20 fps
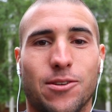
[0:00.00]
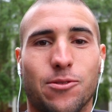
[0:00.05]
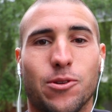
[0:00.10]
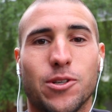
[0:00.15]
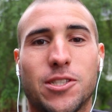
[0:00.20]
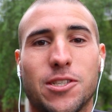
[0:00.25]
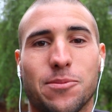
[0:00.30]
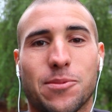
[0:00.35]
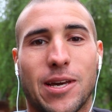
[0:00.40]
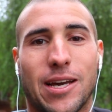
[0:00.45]

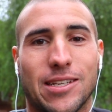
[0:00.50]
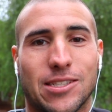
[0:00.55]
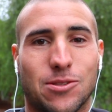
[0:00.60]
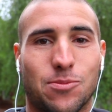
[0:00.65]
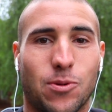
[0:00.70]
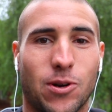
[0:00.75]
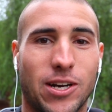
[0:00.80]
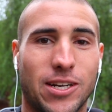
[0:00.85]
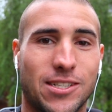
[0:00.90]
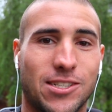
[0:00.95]
What's up guys,
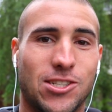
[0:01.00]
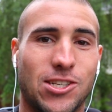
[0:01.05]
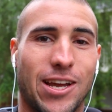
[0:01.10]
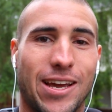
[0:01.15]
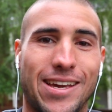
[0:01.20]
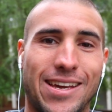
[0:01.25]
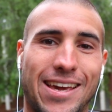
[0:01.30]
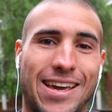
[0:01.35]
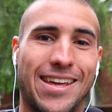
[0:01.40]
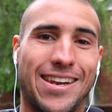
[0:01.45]
it's Brandon
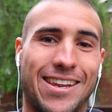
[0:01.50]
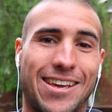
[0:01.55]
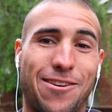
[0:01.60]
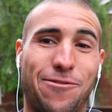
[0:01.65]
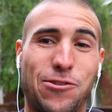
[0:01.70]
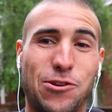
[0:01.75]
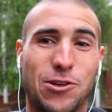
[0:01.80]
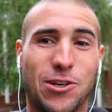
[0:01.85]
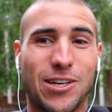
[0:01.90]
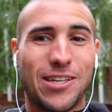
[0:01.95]
J, and
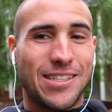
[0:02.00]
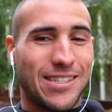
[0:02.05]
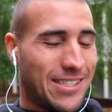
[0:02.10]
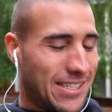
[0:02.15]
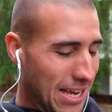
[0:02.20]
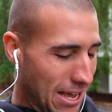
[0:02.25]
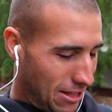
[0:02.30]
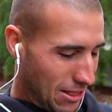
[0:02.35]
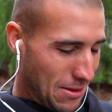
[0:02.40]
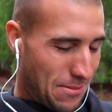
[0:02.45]
if you couldn't
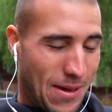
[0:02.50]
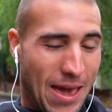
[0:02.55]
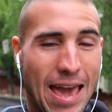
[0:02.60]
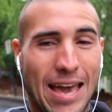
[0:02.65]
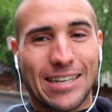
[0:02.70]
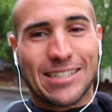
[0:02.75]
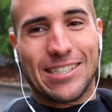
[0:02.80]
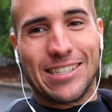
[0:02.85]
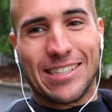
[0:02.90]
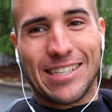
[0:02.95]
tell, I'm
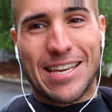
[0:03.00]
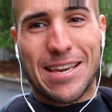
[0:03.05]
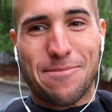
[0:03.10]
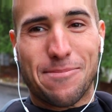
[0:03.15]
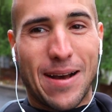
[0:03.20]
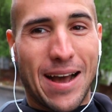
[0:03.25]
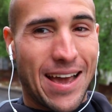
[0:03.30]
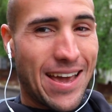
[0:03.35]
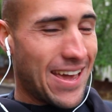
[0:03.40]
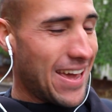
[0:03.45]
actually in
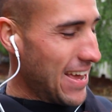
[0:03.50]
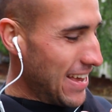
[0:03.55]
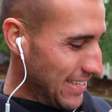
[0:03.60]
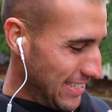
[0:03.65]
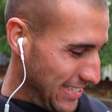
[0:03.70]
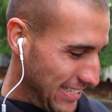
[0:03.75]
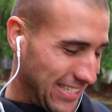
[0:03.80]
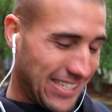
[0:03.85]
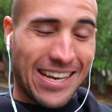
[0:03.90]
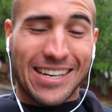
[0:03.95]
my
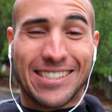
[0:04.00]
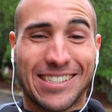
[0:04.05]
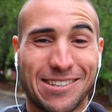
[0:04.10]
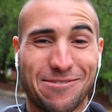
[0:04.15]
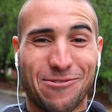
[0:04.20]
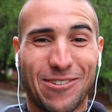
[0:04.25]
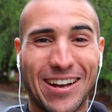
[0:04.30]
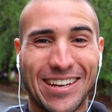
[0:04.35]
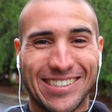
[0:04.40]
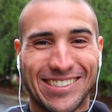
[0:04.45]
sexy
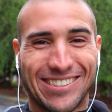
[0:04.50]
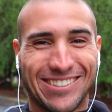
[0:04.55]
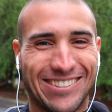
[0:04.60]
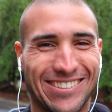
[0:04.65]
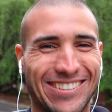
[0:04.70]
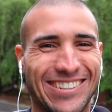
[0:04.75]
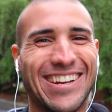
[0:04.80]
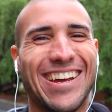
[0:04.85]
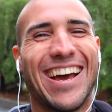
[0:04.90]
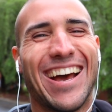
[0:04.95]

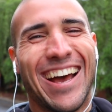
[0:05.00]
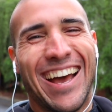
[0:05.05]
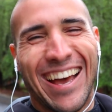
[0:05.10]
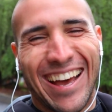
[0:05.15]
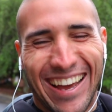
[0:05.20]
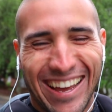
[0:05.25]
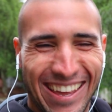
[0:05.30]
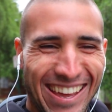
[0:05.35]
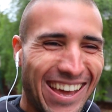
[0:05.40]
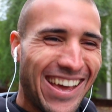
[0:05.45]
wetsuit.
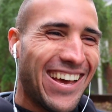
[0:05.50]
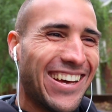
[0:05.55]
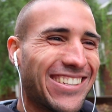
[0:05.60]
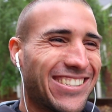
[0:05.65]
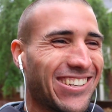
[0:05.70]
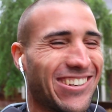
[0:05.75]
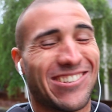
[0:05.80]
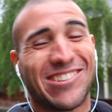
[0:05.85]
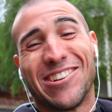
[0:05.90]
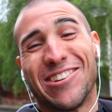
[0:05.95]

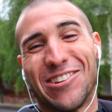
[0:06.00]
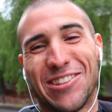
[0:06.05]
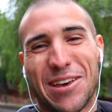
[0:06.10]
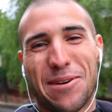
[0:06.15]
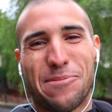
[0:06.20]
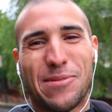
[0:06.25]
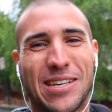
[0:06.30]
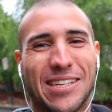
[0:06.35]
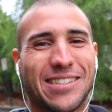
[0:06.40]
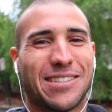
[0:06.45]
So you know what
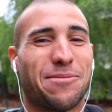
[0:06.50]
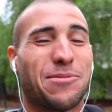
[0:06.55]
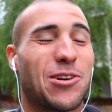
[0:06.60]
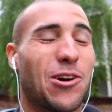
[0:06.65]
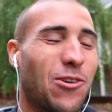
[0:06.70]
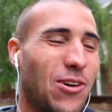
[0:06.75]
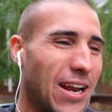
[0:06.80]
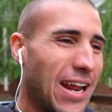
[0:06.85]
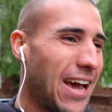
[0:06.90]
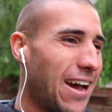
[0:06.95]
that means, I'm
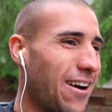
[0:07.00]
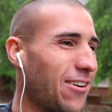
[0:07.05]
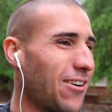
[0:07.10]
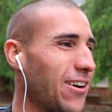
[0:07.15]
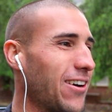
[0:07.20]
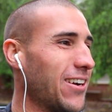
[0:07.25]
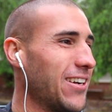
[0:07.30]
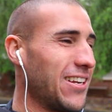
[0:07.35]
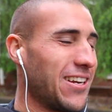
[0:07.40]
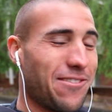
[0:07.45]
going out
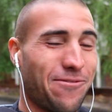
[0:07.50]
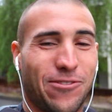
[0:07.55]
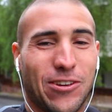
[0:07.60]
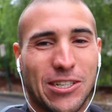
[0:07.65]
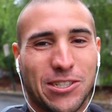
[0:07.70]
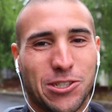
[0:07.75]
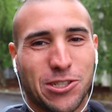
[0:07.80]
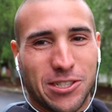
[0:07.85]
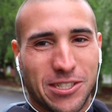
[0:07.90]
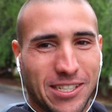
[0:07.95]
on an
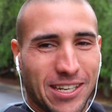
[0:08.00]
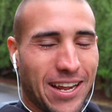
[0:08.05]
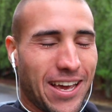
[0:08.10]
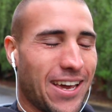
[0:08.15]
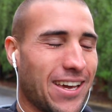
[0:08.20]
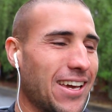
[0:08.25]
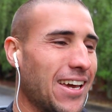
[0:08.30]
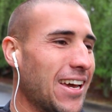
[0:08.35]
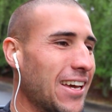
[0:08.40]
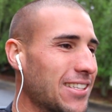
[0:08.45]
adventure
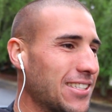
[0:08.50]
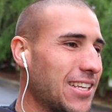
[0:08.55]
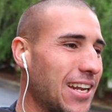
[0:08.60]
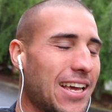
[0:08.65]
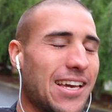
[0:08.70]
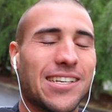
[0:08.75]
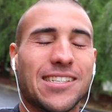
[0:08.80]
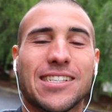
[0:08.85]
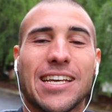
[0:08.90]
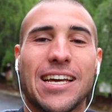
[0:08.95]
today.
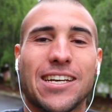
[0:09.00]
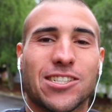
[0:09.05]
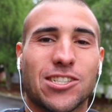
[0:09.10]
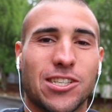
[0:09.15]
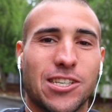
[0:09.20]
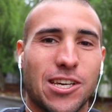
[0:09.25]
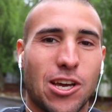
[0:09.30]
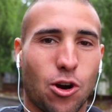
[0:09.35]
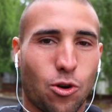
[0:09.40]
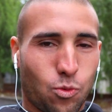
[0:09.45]
Today is
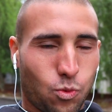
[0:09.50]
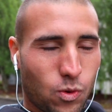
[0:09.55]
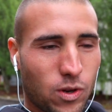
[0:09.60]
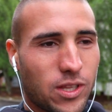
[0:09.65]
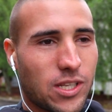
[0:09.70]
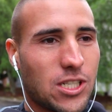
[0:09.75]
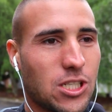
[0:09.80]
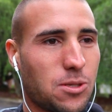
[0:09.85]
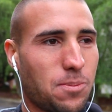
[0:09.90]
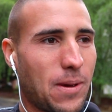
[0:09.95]
actually a
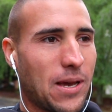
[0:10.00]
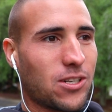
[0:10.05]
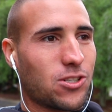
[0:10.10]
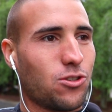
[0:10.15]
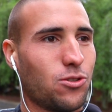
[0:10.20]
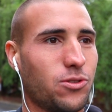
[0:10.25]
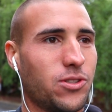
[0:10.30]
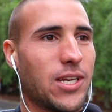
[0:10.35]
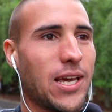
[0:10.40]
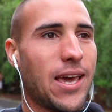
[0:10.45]
really
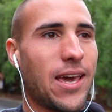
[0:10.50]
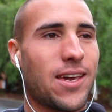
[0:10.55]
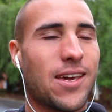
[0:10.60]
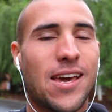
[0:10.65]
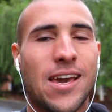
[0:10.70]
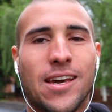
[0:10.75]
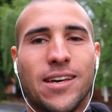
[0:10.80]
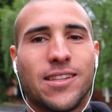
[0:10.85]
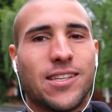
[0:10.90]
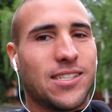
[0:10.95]
special day.
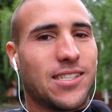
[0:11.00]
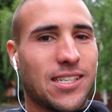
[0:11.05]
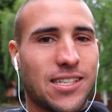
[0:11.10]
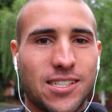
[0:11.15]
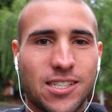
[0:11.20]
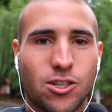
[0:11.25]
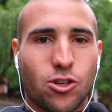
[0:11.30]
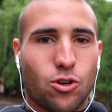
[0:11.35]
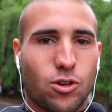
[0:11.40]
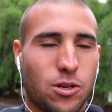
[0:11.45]
This
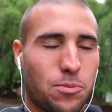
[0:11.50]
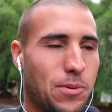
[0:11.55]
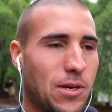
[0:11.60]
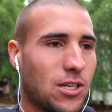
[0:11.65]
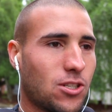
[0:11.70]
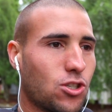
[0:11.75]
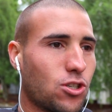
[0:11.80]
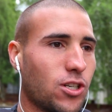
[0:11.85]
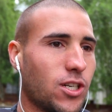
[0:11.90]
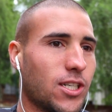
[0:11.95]
isn't going to be
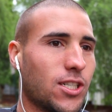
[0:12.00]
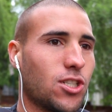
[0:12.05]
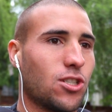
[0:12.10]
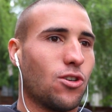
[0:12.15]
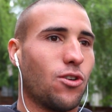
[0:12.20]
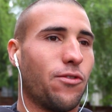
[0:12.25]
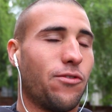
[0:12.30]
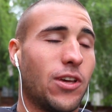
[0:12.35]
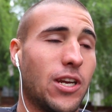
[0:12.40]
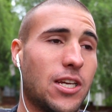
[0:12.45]
a
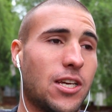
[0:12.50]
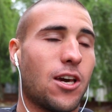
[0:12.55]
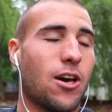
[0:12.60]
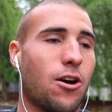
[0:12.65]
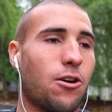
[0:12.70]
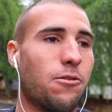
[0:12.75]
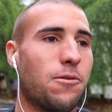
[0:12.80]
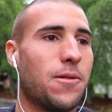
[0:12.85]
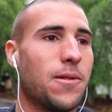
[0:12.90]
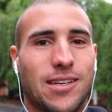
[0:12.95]
traditional
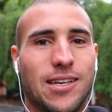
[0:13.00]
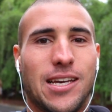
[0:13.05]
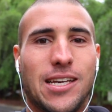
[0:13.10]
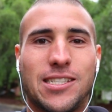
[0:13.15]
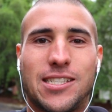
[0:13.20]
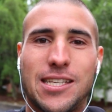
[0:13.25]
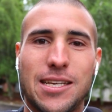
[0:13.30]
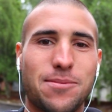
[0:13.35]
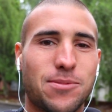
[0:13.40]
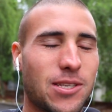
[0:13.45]
video. It
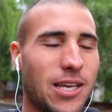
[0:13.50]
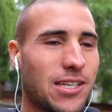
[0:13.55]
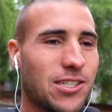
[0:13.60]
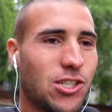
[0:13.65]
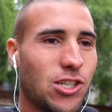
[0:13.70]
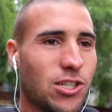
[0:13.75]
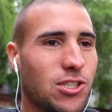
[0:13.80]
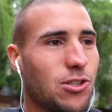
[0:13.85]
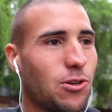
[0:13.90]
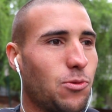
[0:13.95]
seems like
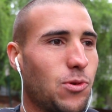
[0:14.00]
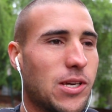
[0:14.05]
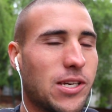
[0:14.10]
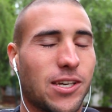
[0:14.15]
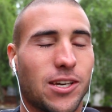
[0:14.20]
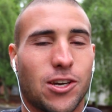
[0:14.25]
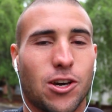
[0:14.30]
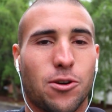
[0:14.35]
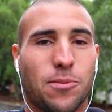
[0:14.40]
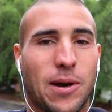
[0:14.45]
just a week
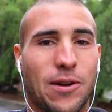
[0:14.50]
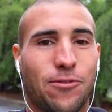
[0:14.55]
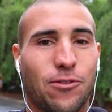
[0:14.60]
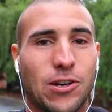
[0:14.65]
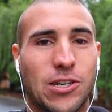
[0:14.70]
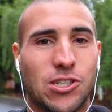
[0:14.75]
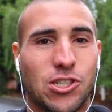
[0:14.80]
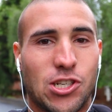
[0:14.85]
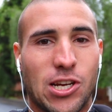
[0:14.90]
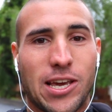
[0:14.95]
ago, my
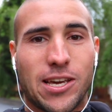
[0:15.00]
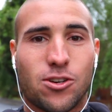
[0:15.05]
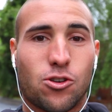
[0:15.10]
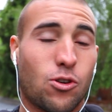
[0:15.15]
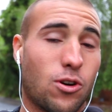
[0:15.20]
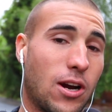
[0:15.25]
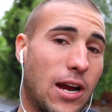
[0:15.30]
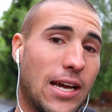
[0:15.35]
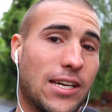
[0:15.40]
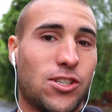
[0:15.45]
friend Jake,
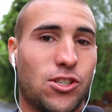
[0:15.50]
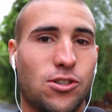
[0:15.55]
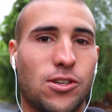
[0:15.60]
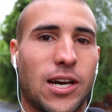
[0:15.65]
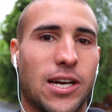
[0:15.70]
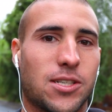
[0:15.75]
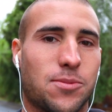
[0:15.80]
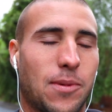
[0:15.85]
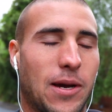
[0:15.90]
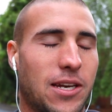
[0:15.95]
or as you
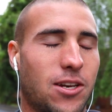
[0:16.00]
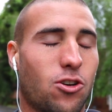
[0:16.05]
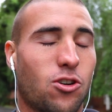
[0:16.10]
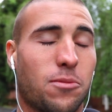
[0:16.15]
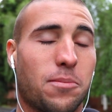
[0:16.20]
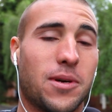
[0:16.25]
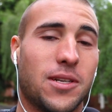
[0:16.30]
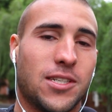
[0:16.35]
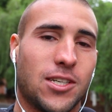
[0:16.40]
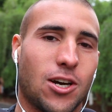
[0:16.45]
guys might know
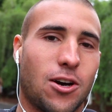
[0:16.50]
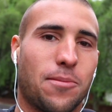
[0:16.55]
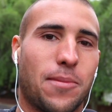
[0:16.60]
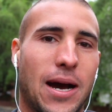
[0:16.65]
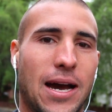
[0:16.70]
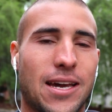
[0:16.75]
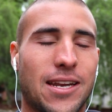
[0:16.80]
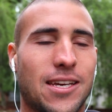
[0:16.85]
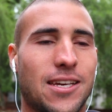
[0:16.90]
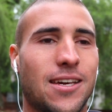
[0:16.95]
him,
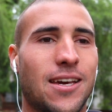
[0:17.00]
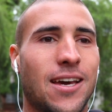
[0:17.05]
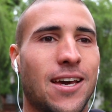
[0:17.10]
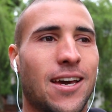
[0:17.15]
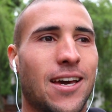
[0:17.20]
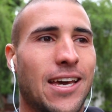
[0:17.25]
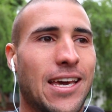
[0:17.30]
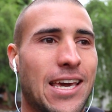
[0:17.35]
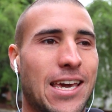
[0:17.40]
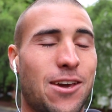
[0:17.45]
DallMyD,
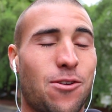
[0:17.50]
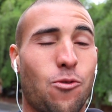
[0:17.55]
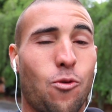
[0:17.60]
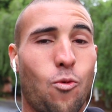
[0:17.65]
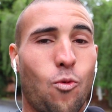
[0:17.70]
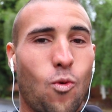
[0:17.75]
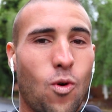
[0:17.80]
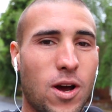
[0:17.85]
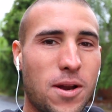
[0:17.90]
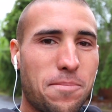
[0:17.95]
hit
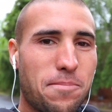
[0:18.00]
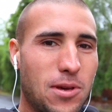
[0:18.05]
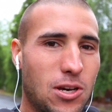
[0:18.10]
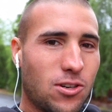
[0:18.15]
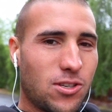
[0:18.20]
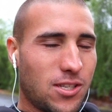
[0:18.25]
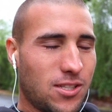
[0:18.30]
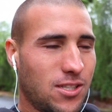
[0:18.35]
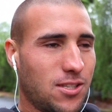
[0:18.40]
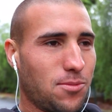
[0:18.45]
1
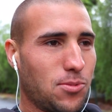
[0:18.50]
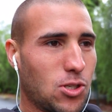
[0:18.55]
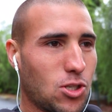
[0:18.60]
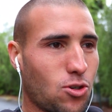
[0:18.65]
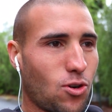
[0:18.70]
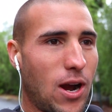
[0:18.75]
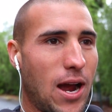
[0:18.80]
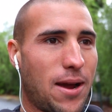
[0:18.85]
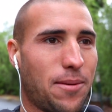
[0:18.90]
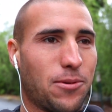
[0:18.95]
million
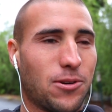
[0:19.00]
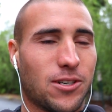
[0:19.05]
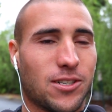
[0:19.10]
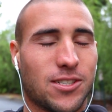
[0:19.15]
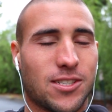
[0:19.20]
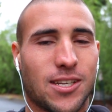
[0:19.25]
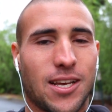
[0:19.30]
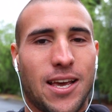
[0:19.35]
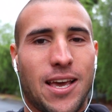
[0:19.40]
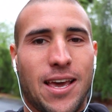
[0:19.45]

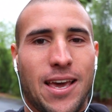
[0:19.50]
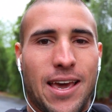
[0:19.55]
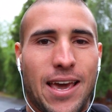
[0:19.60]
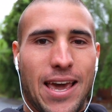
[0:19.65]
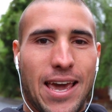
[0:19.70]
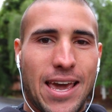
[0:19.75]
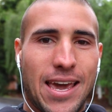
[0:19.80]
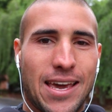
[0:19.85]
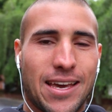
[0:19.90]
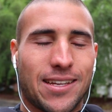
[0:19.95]
subscribers.
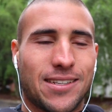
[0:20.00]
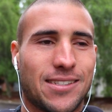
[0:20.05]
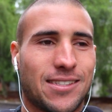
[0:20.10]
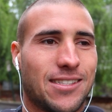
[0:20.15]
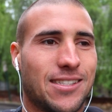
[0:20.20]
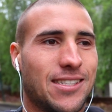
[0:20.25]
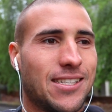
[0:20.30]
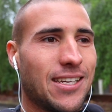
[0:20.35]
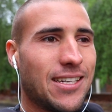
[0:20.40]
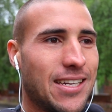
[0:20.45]
And
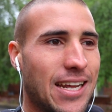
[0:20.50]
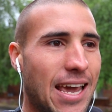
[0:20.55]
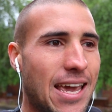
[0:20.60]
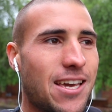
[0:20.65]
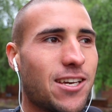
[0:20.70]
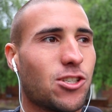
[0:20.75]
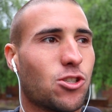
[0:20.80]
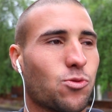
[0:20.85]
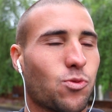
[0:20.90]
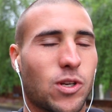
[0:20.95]

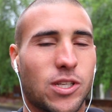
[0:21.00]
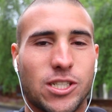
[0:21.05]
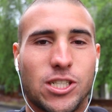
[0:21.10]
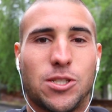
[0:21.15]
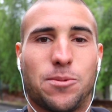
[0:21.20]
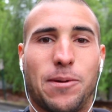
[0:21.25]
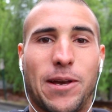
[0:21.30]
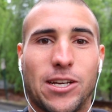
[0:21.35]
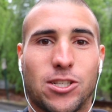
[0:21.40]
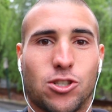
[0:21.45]
today is really
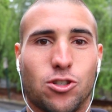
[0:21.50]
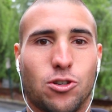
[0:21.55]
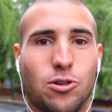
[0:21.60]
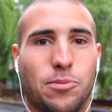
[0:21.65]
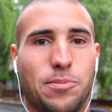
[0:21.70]
special